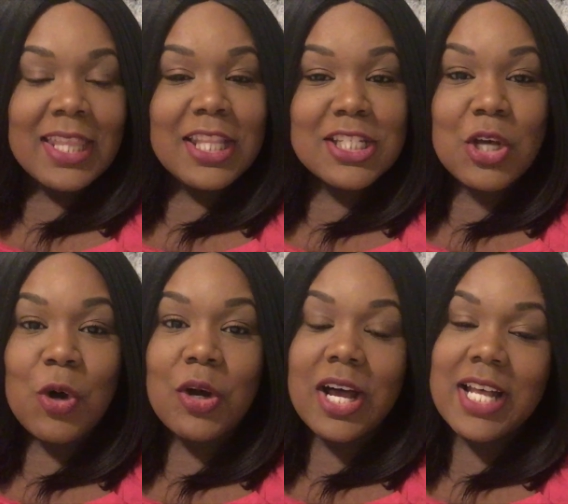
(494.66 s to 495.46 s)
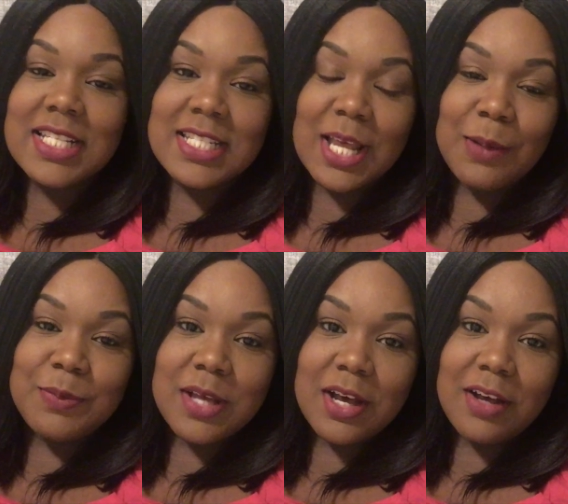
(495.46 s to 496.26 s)
This whole
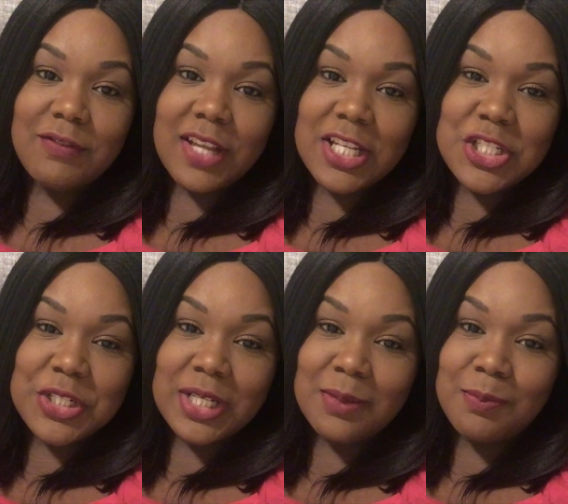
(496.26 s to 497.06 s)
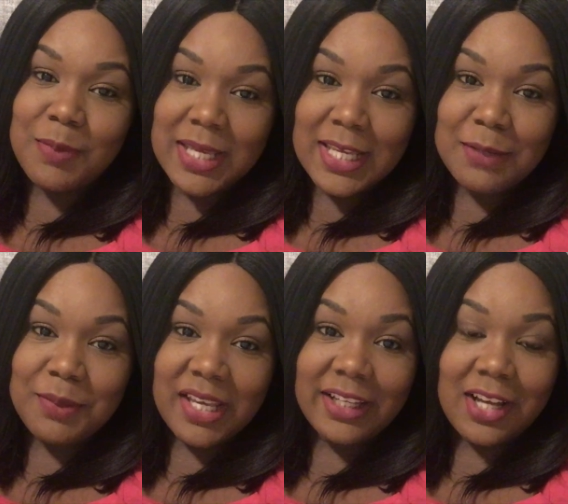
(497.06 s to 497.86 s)
concept of Nigerian men
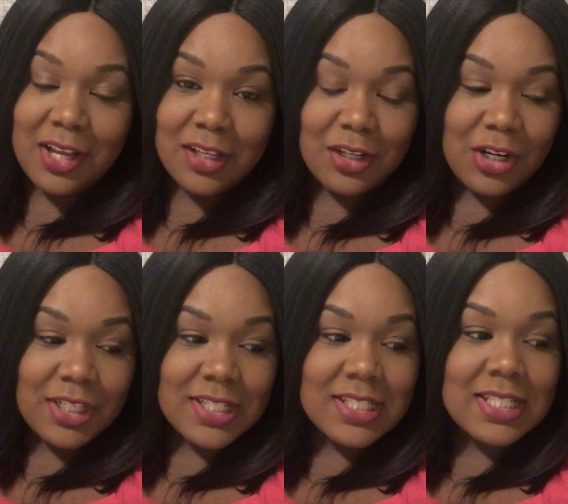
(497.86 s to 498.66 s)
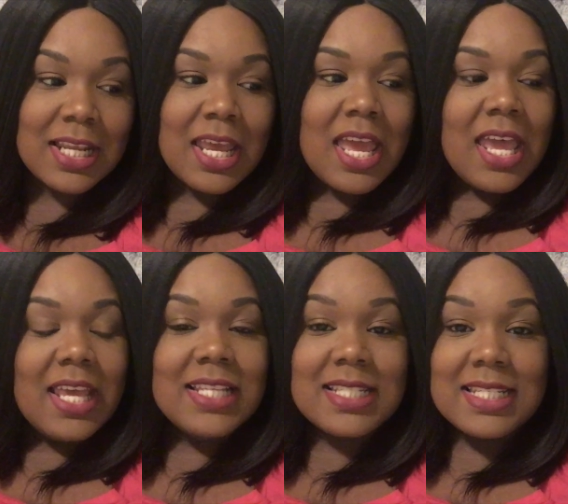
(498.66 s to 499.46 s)
being con artists
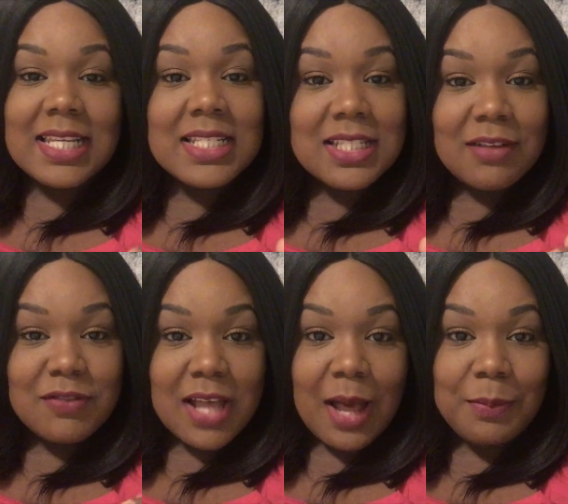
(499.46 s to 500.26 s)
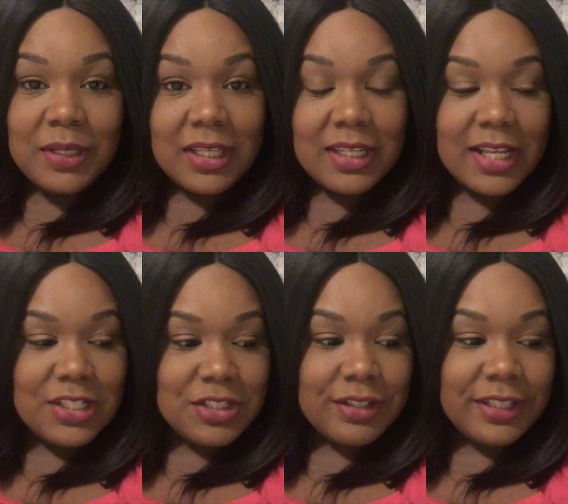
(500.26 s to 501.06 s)
is a sensitive topic in
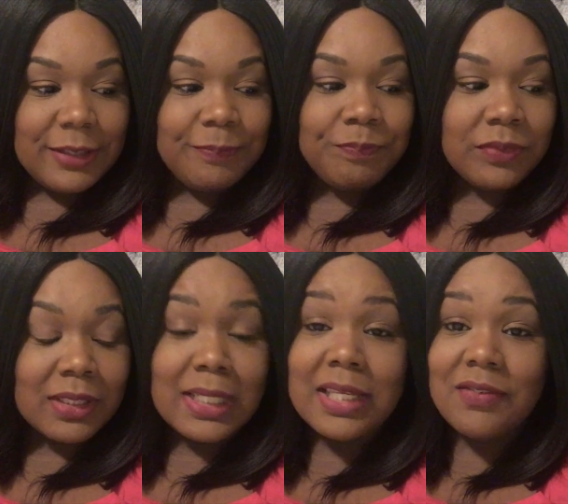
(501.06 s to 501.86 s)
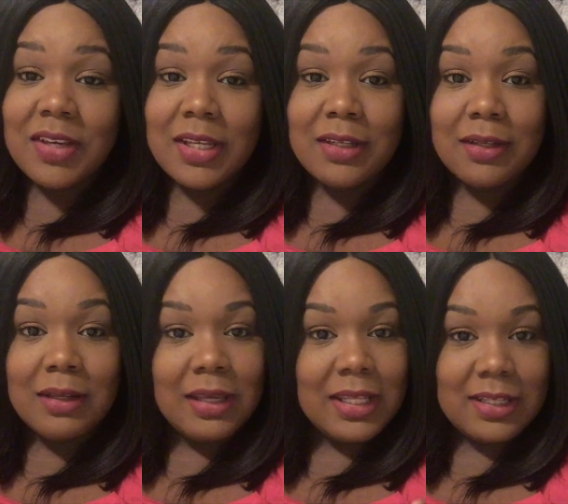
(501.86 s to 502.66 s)
Nigeria, even
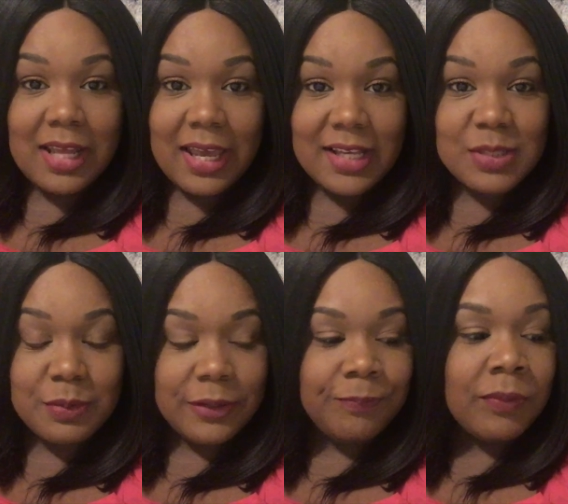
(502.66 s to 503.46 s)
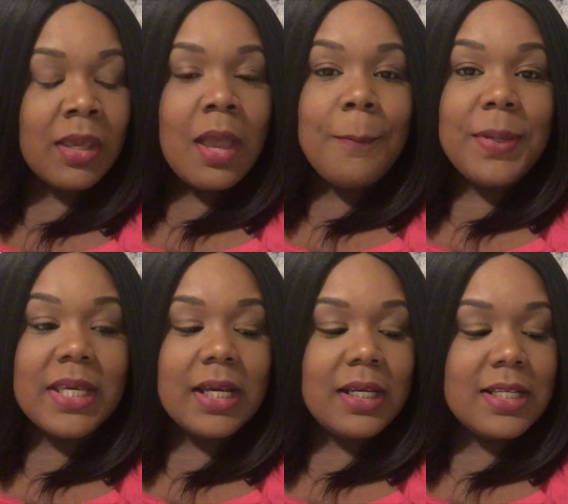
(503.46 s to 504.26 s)
in the diaspora,
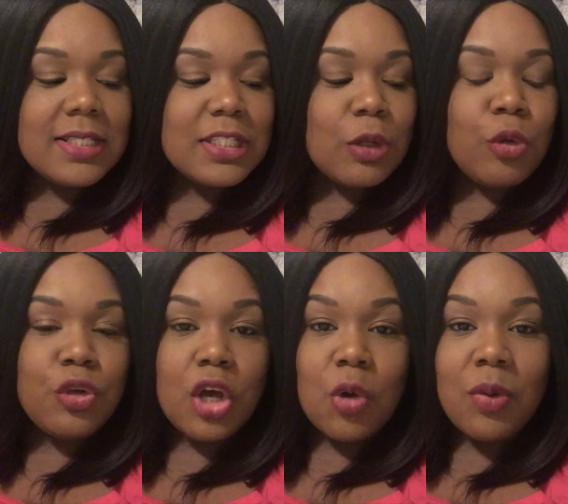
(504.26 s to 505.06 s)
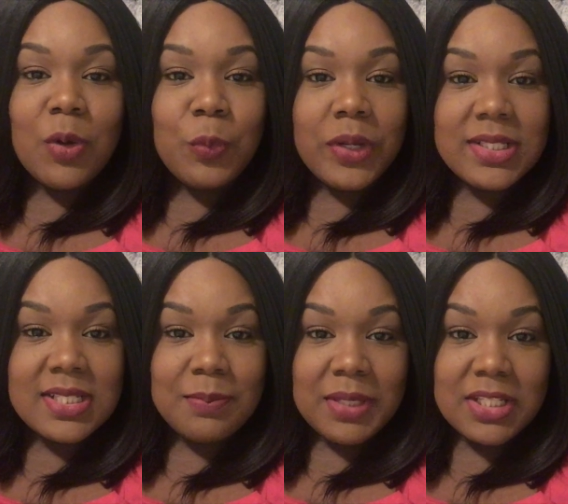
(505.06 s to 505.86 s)
because no one wants
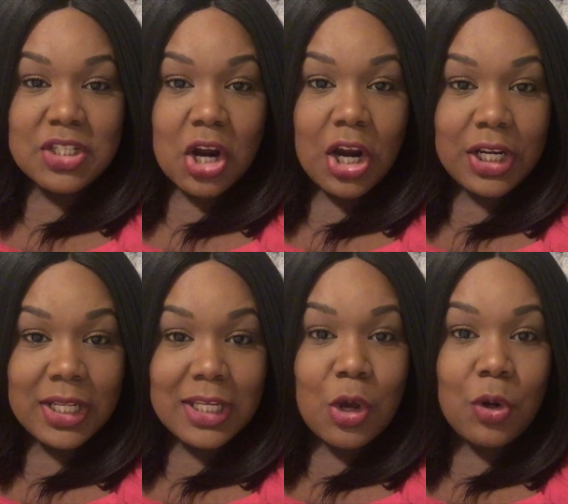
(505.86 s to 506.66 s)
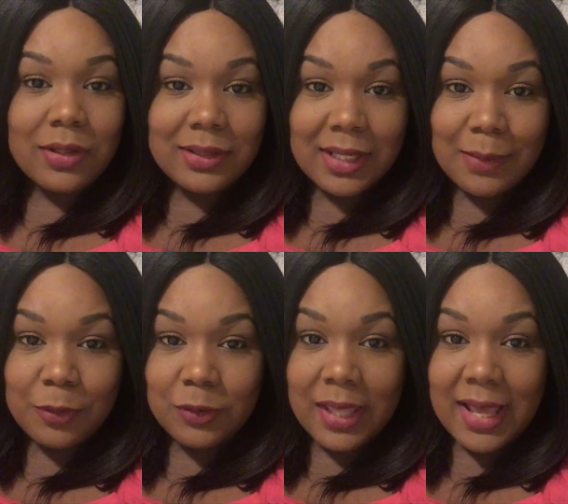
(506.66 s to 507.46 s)
to be targeted or
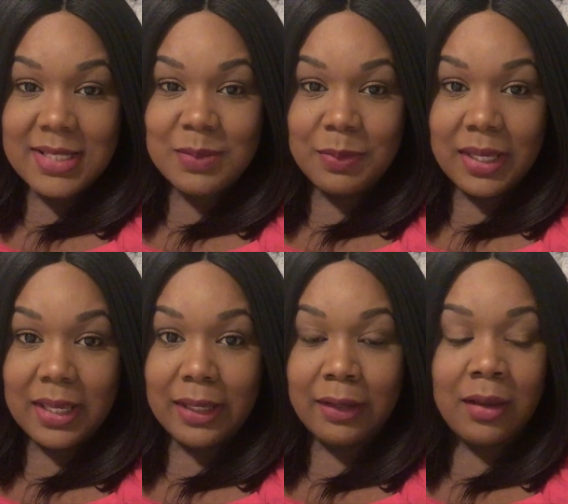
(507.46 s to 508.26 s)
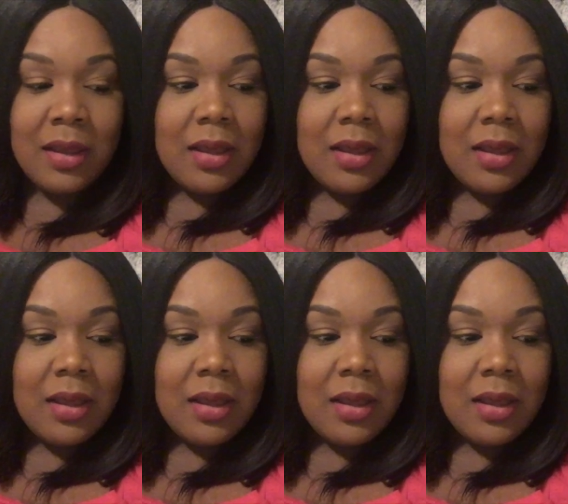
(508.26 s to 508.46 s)
labeled as being